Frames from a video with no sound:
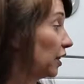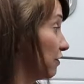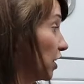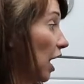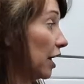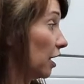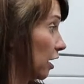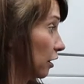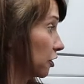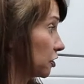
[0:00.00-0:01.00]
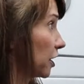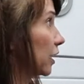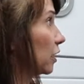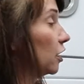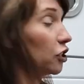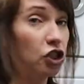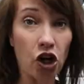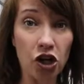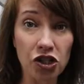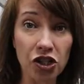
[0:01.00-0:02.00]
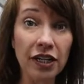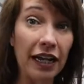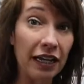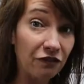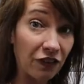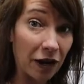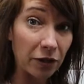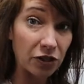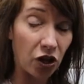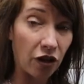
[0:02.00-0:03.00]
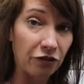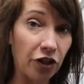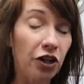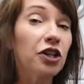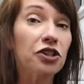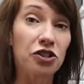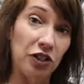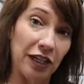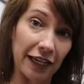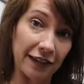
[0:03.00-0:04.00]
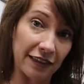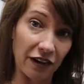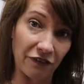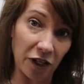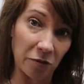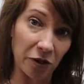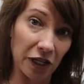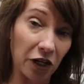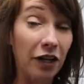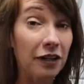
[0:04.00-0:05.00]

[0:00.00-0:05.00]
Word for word: They've got, uh, looks like detergent and fabric softener, so you can get that available here.